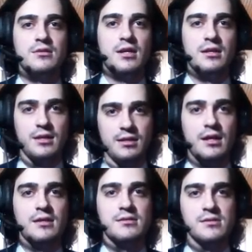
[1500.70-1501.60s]
and
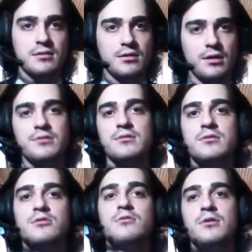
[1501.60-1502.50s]
enhancing the
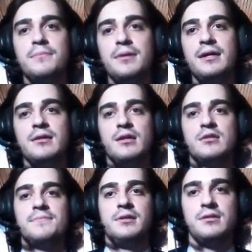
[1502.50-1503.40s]
consumer buying
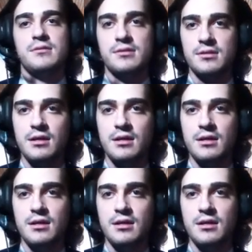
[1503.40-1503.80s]
experience.